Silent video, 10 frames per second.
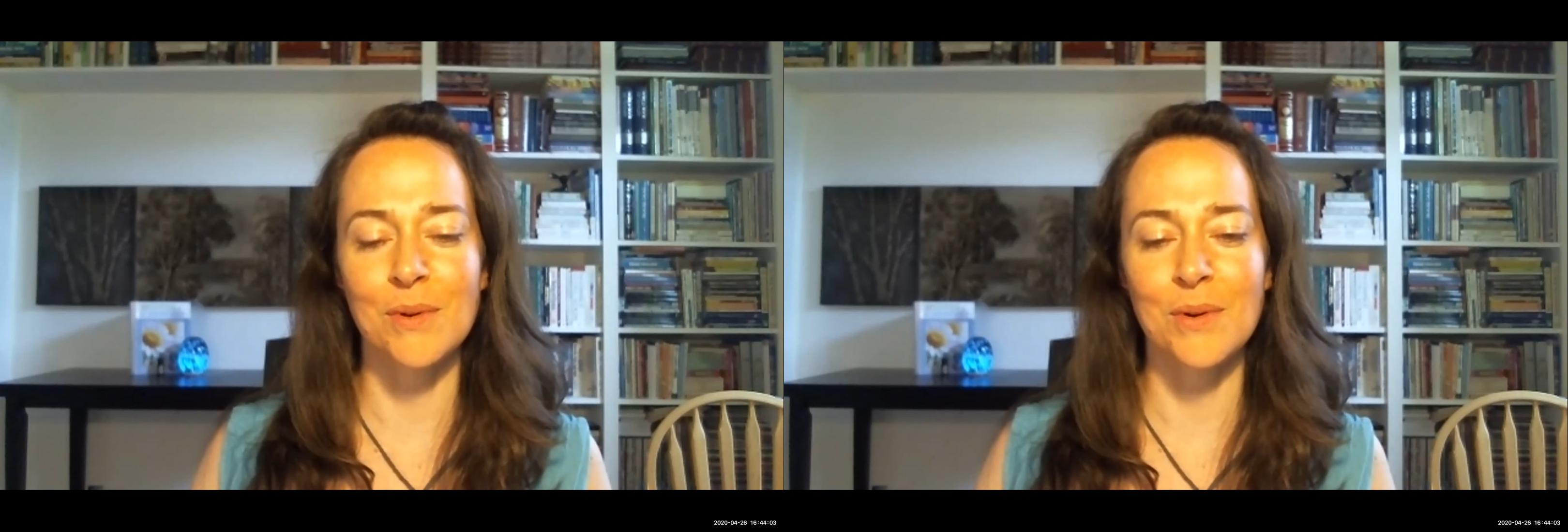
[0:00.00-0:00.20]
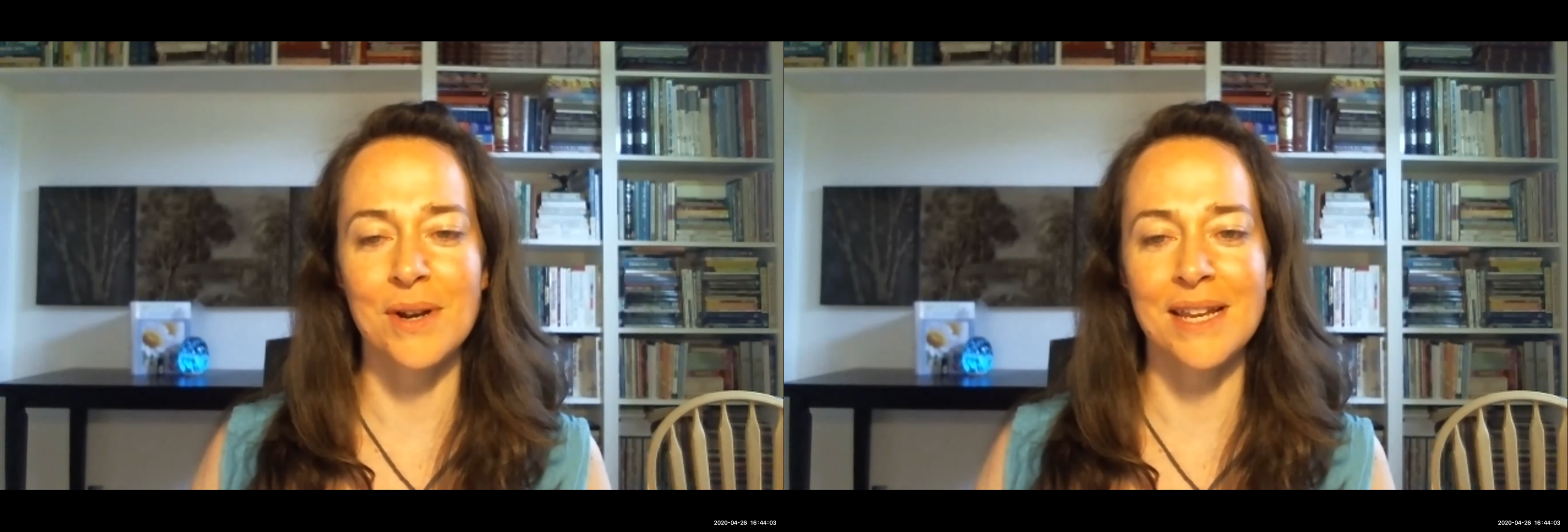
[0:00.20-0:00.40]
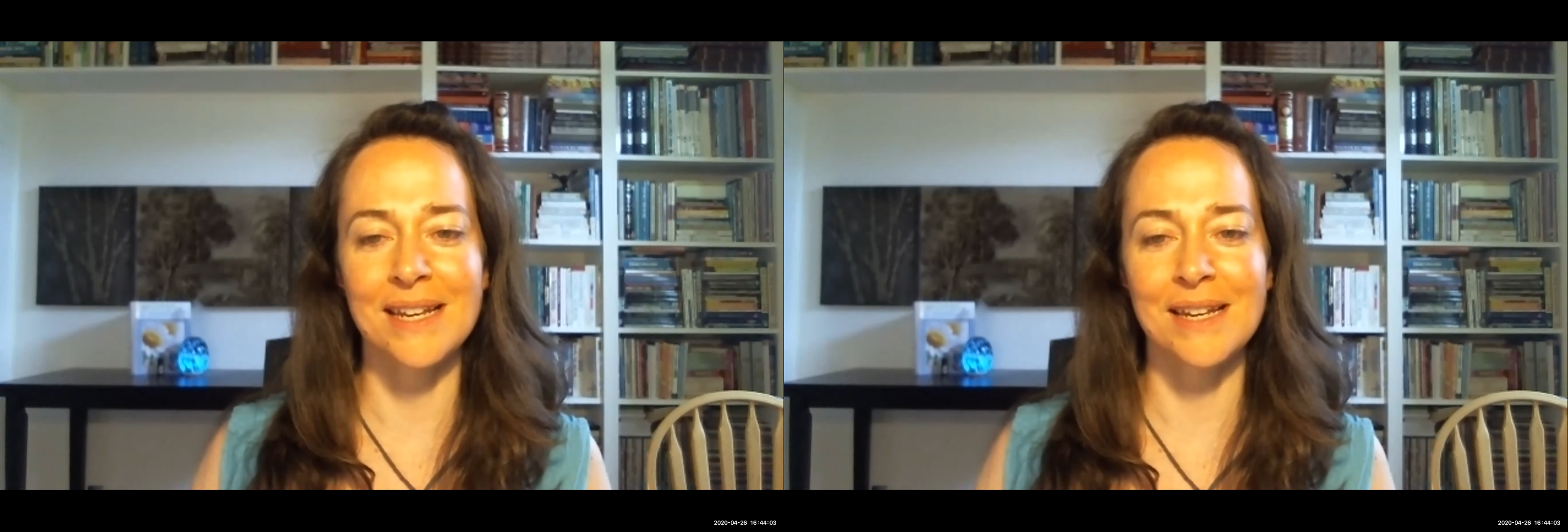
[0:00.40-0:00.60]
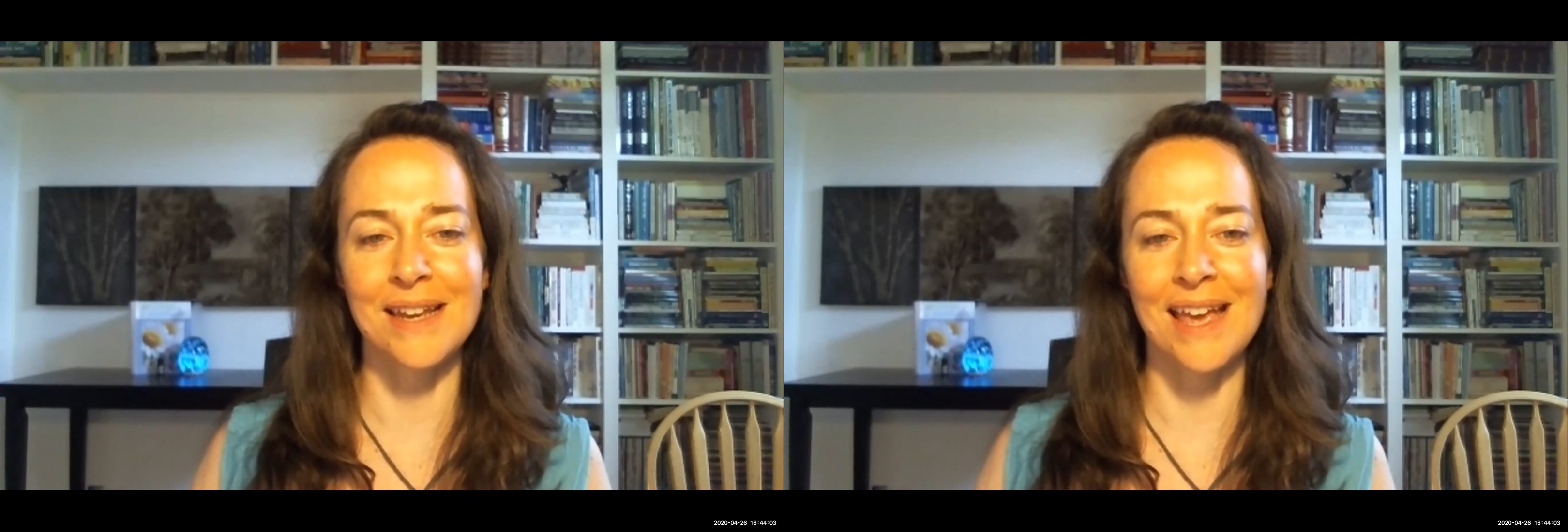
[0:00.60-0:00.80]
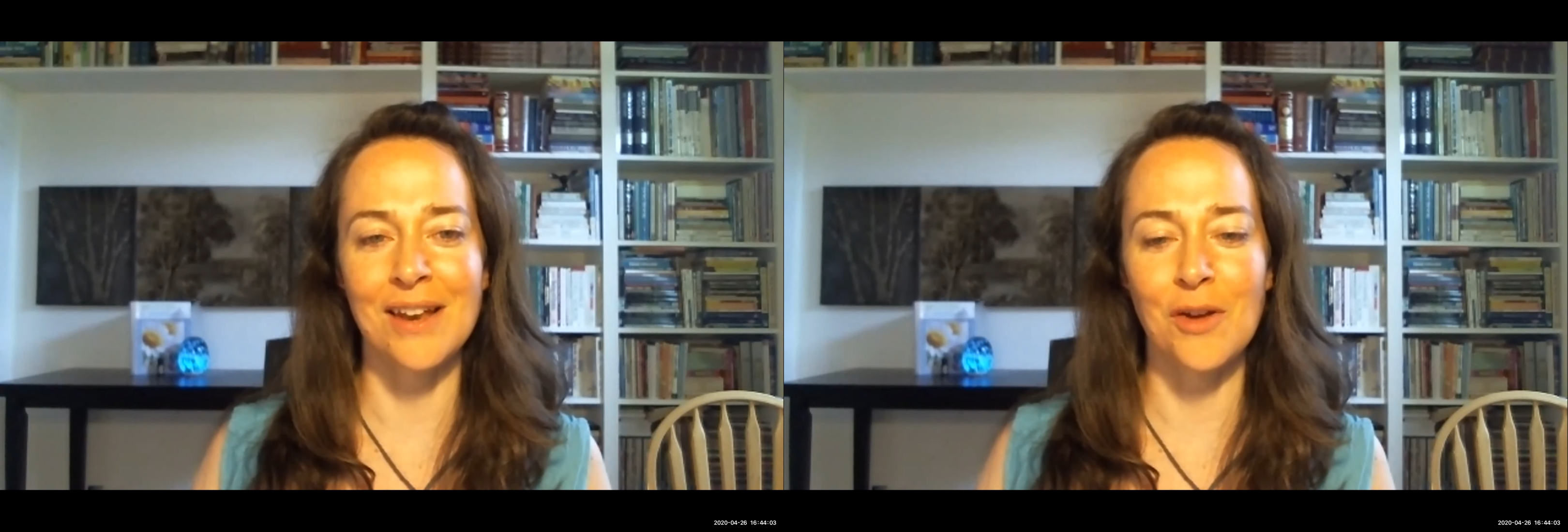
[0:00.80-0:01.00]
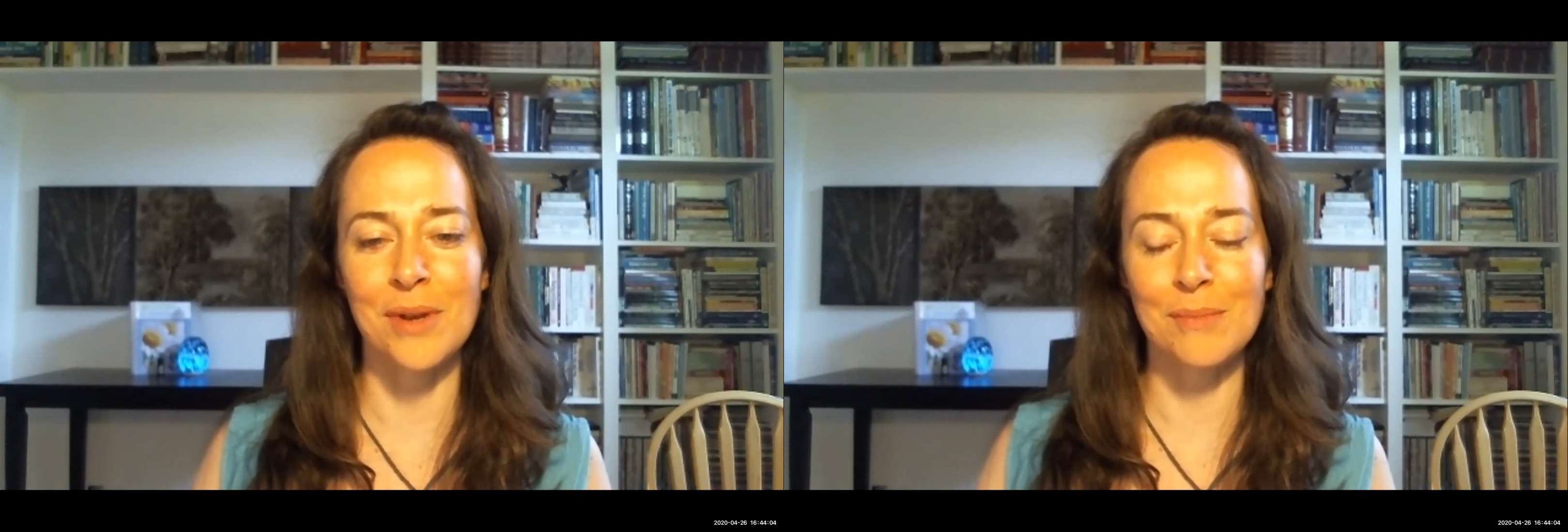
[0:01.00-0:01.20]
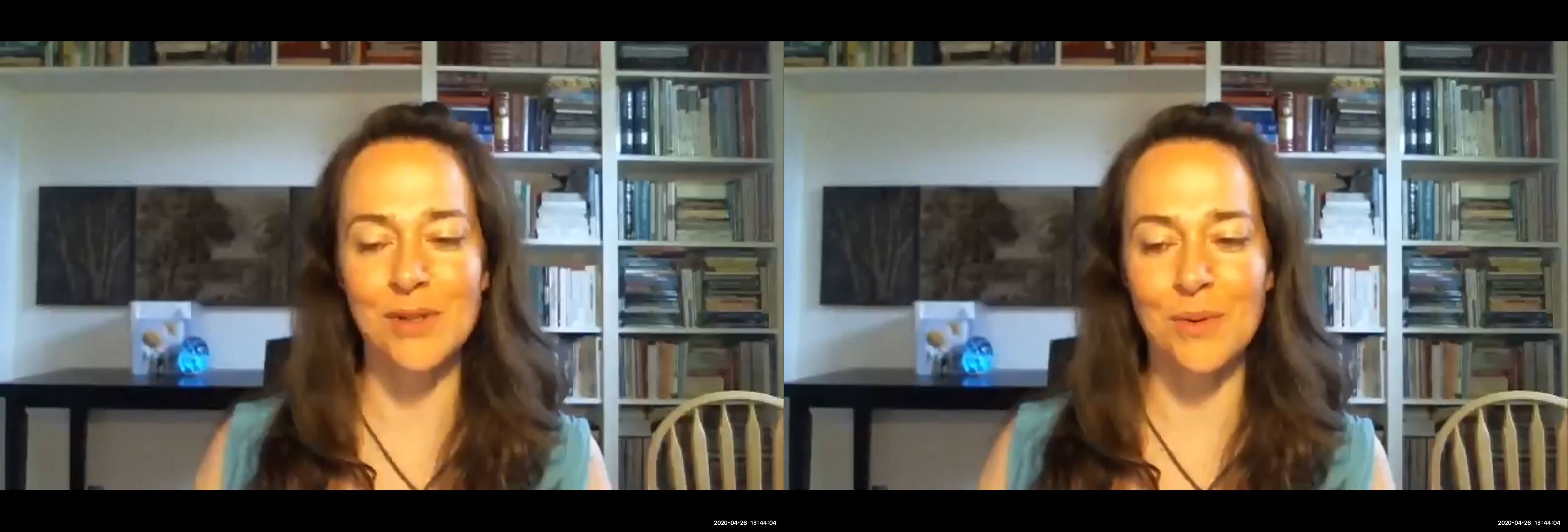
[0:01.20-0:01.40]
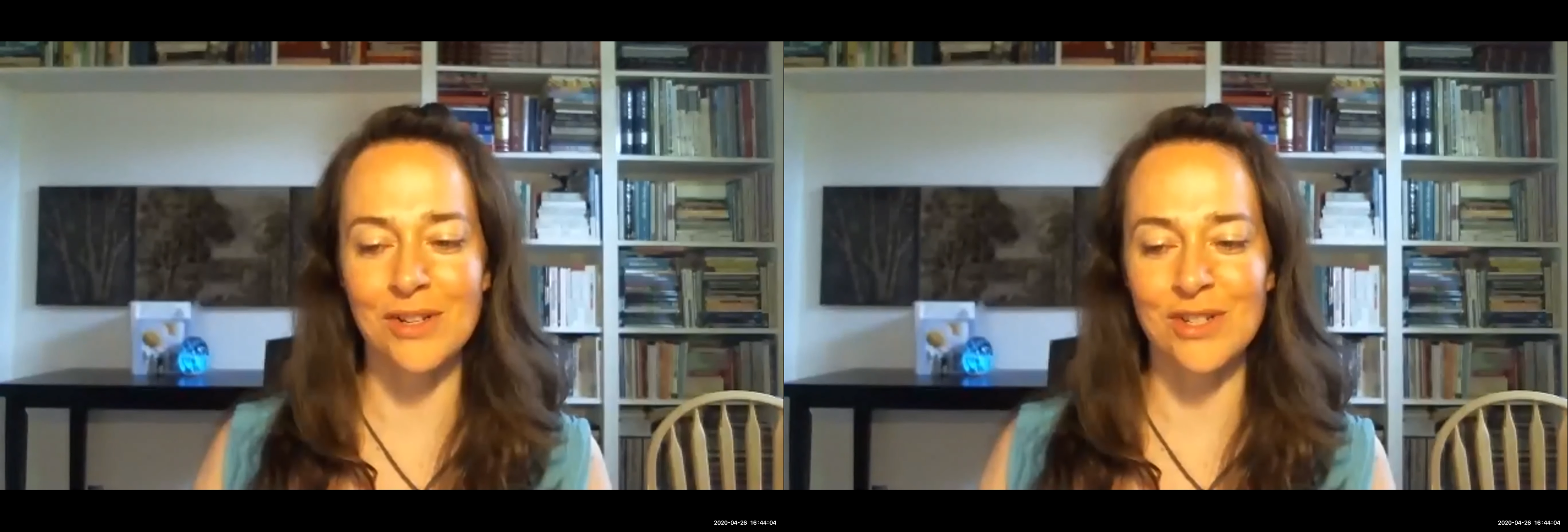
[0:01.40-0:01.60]
the recording and open up
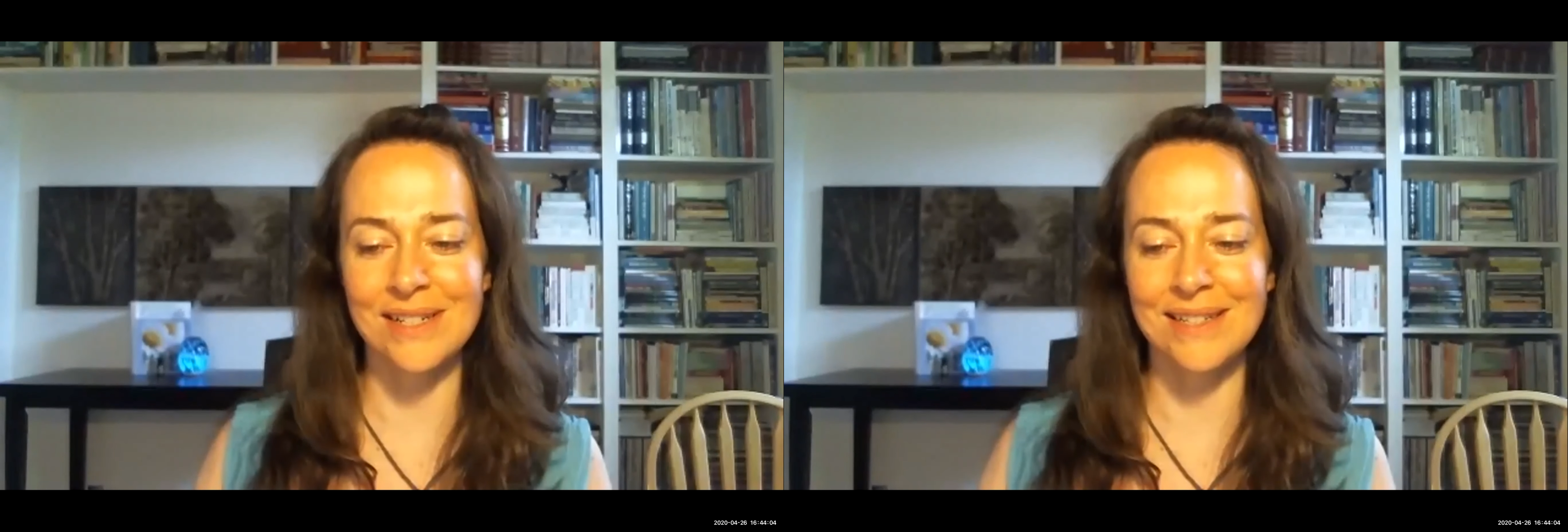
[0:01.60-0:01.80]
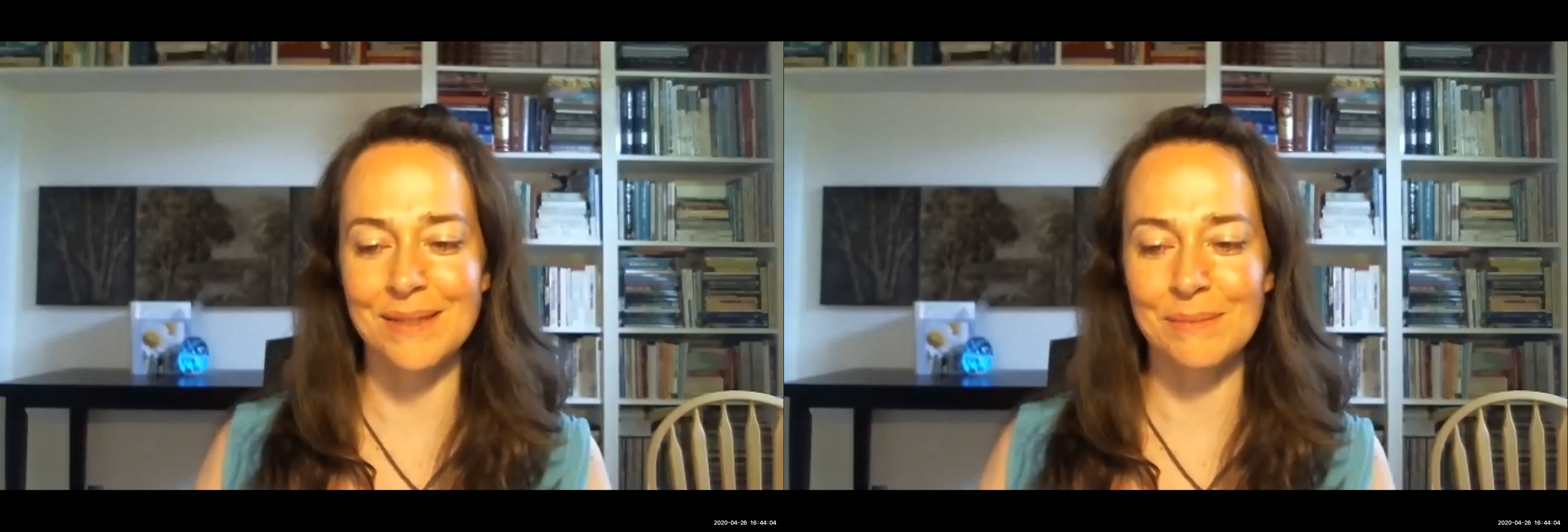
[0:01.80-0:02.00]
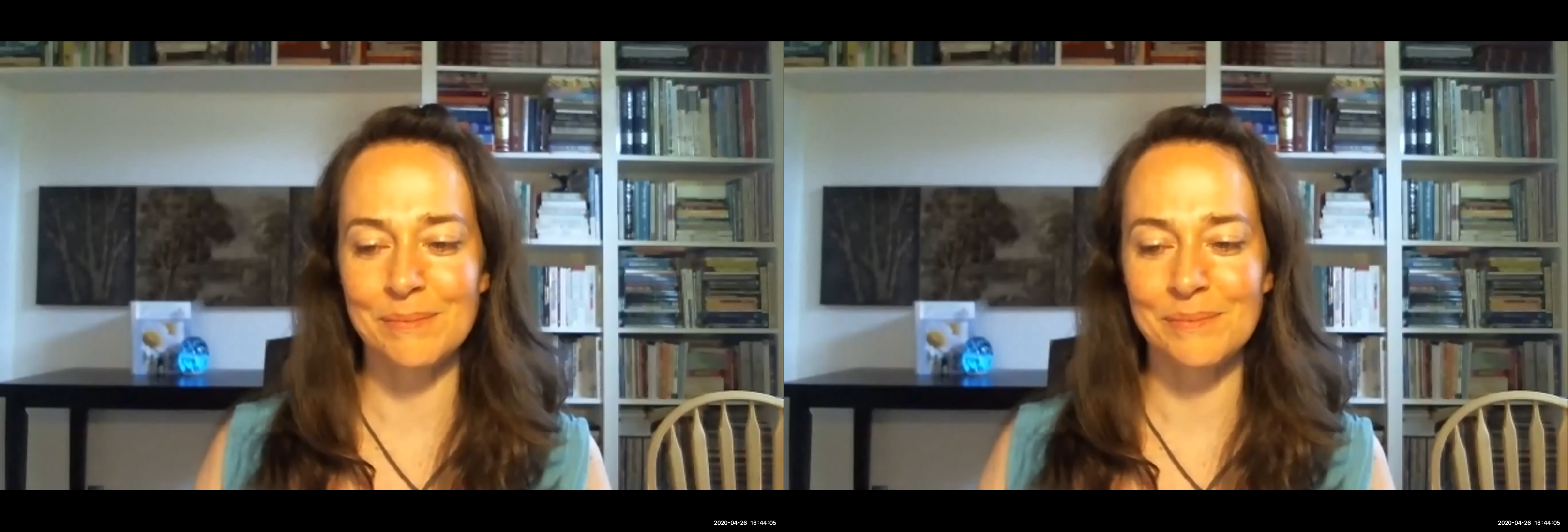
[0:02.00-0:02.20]
to questions?